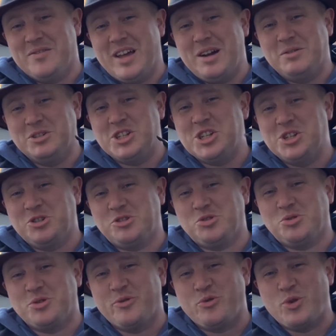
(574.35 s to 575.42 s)
That was his
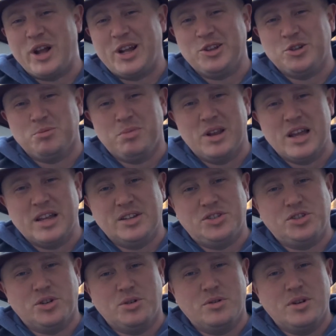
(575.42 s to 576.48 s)
sort of regular blend.
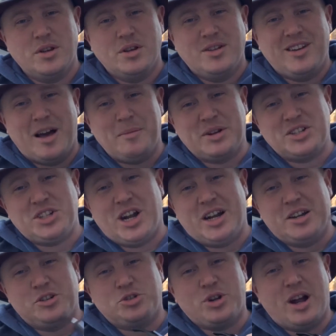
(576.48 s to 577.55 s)
So I'm
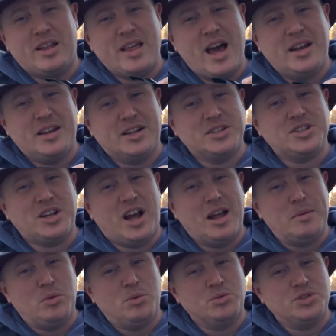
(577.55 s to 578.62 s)
excited to try that next
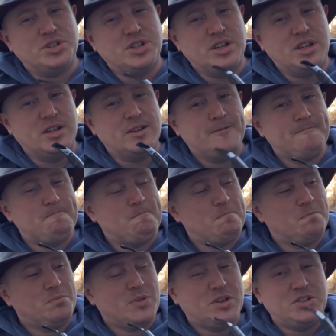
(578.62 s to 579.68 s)
time, and we'll see
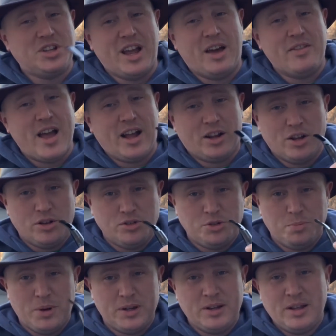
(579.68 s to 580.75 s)
how that goes.
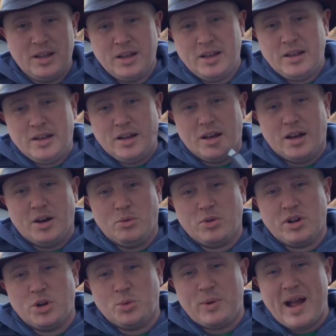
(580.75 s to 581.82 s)
But we're
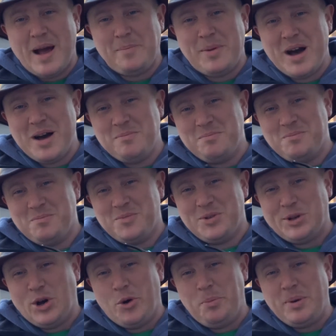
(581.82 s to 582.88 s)
going to wrap up.
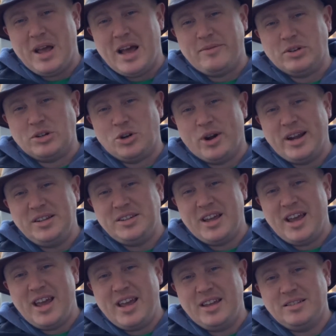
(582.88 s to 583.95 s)
Hope you have a great
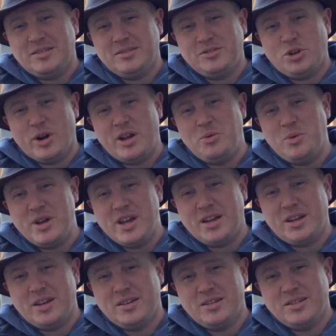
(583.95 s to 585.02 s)
day, great
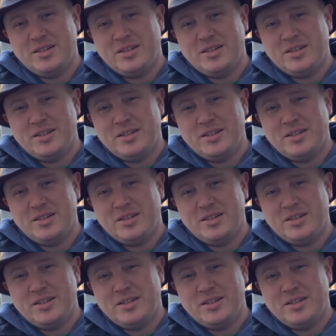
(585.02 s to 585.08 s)
week.